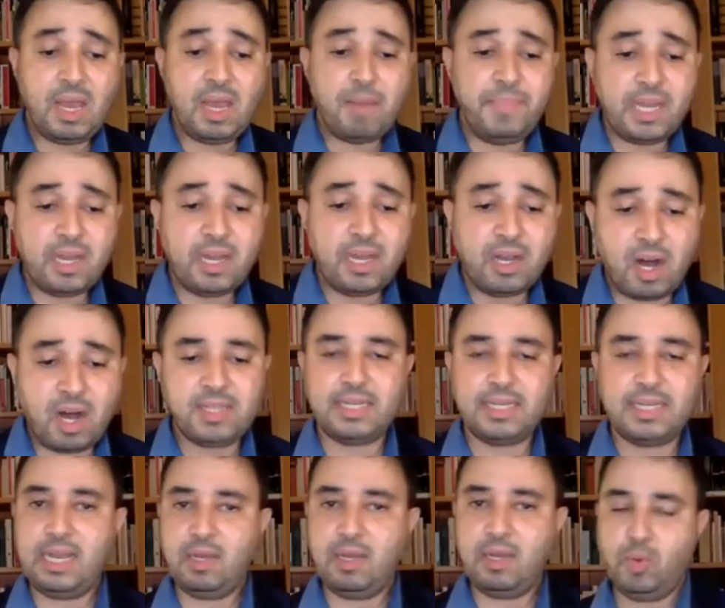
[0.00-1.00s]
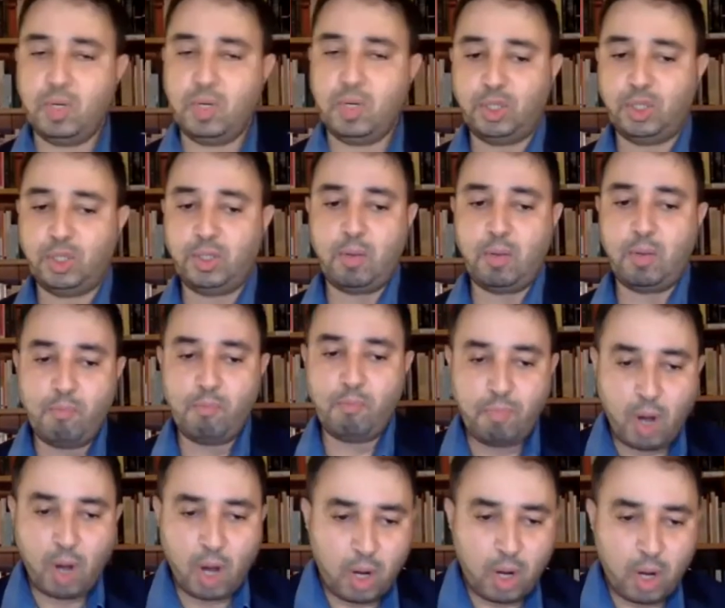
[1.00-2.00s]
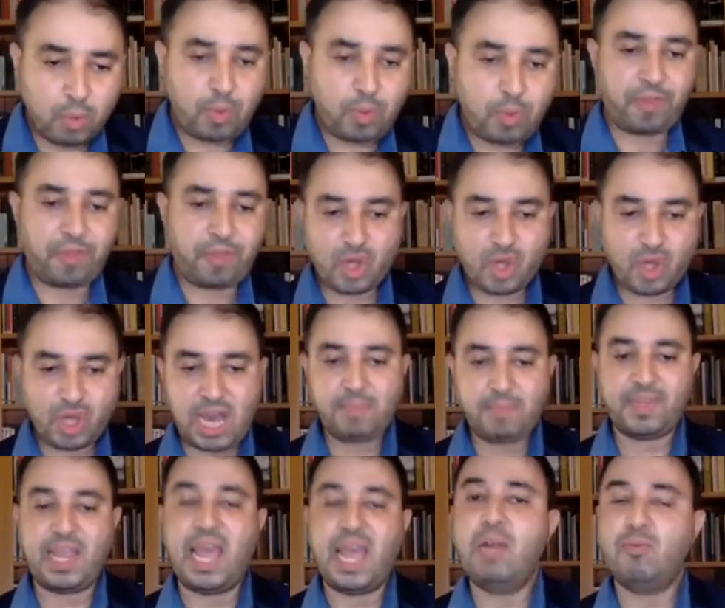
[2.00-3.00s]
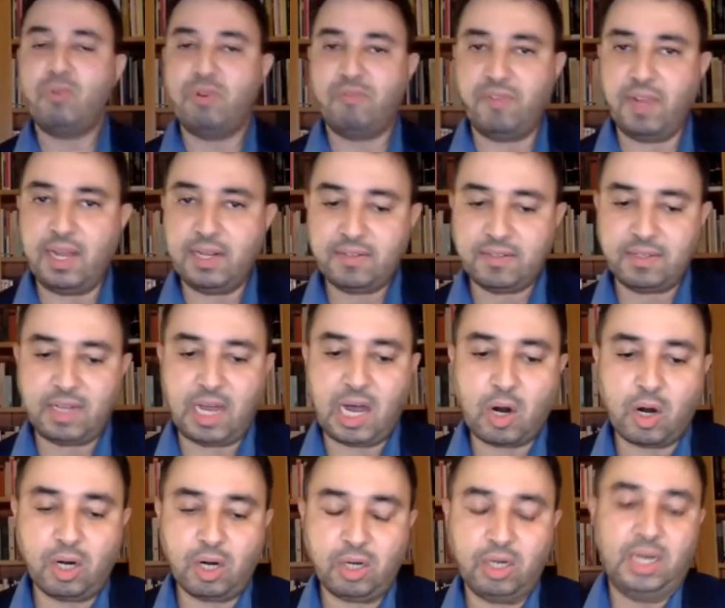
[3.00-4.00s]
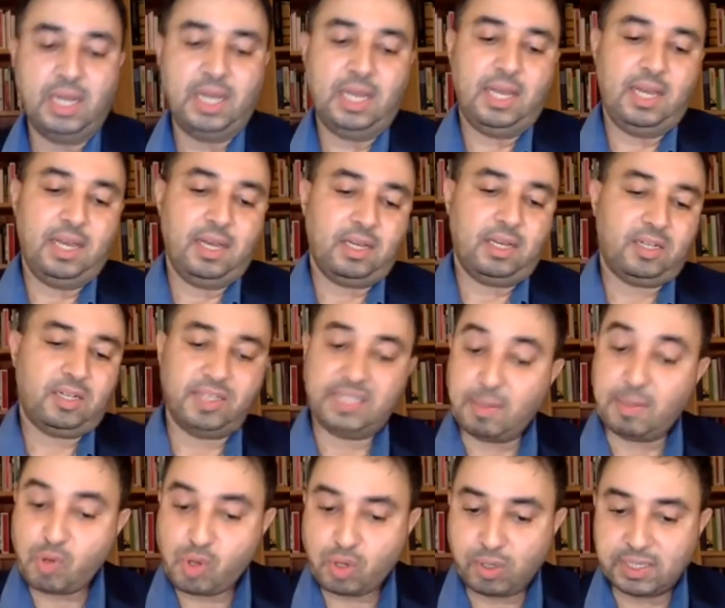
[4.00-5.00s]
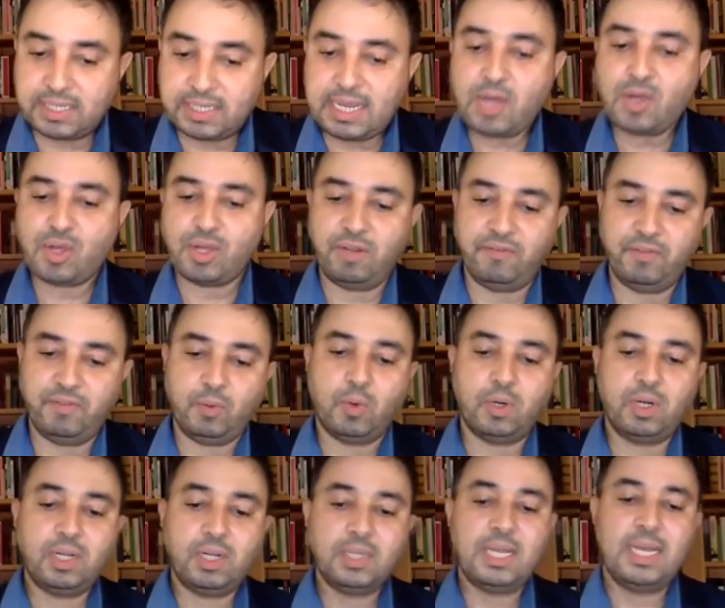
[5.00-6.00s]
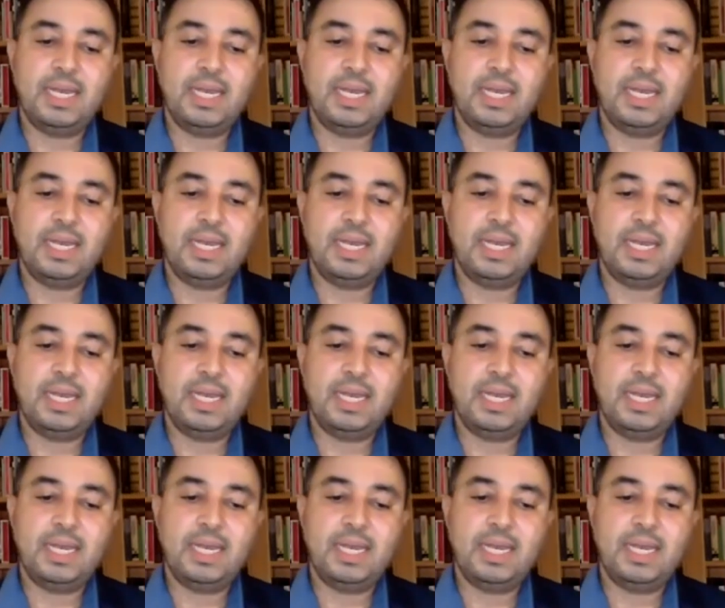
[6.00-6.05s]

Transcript: Because language both shapes and reflects our conceptualization of the world,